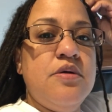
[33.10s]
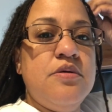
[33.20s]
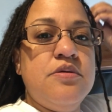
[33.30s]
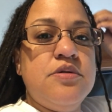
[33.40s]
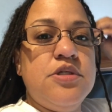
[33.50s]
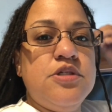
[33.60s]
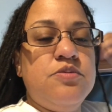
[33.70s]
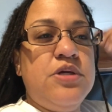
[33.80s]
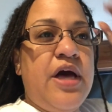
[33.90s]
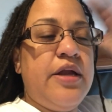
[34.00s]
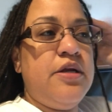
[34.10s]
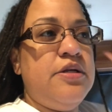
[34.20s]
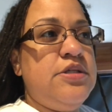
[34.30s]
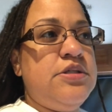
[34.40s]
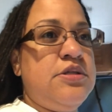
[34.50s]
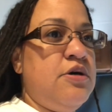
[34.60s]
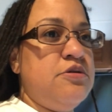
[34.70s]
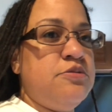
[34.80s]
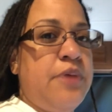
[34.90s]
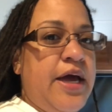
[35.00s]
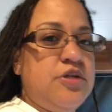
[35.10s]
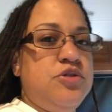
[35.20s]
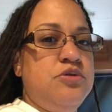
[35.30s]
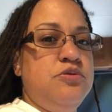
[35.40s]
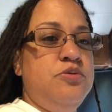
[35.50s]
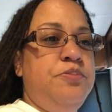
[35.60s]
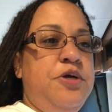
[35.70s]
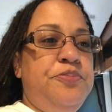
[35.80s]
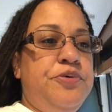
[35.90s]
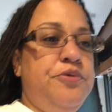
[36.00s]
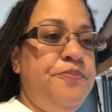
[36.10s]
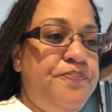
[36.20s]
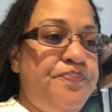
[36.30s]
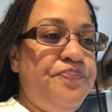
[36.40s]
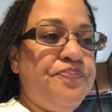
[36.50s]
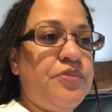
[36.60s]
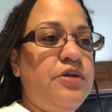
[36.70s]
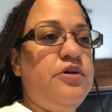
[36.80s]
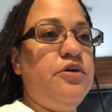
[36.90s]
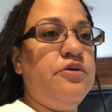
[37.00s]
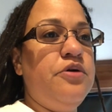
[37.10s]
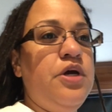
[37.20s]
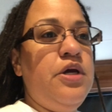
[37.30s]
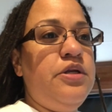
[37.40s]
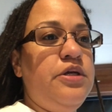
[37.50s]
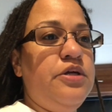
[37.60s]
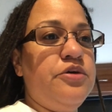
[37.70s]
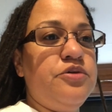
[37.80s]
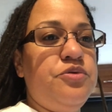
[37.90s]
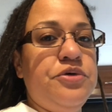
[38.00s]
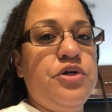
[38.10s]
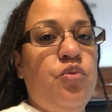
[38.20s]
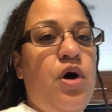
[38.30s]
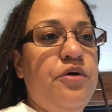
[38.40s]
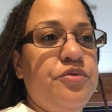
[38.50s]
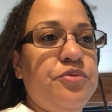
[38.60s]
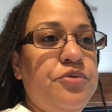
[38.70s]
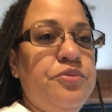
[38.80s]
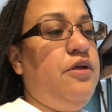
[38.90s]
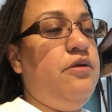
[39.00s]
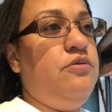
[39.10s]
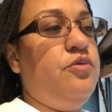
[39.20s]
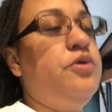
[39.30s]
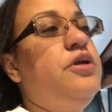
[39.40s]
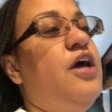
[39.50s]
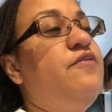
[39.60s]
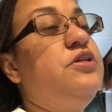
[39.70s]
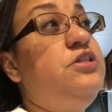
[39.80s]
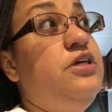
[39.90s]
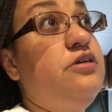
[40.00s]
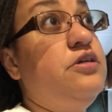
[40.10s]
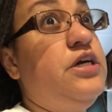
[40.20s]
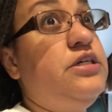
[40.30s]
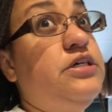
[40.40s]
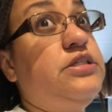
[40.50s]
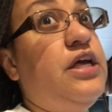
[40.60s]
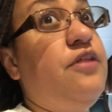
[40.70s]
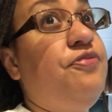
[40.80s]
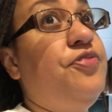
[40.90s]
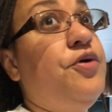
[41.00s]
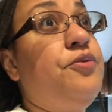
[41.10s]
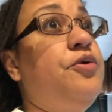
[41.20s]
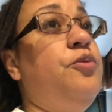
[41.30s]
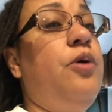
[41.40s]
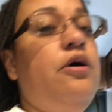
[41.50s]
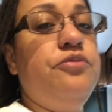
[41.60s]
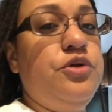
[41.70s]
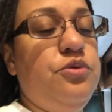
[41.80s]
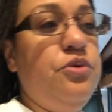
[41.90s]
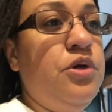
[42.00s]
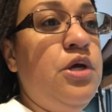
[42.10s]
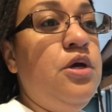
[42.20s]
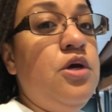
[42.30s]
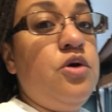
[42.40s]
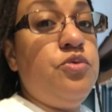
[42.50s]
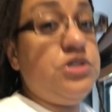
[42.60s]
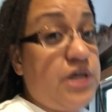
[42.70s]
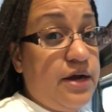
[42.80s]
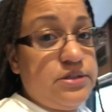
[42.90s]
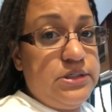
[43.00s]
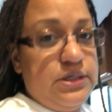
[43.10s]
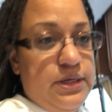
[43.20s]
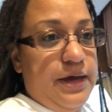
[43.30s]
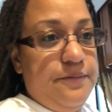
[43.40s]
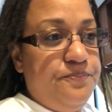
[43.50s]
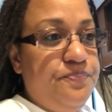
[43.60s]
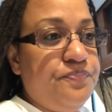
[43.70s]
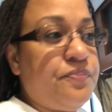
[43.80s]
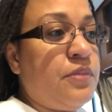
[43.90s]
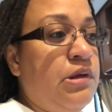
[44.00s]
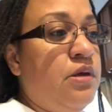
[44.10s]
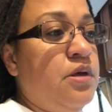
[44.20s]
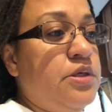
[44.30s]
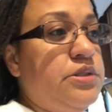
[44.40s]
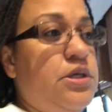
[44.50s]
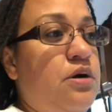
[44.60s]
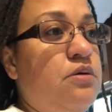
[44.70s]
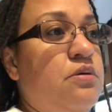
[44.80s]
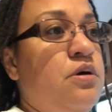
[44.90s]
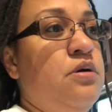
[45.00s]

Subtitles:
since we got it, and this goes back to people, their dealer doing your walkthrough, or when you have a dealer that does a thorough walkthrough, which ours did not. So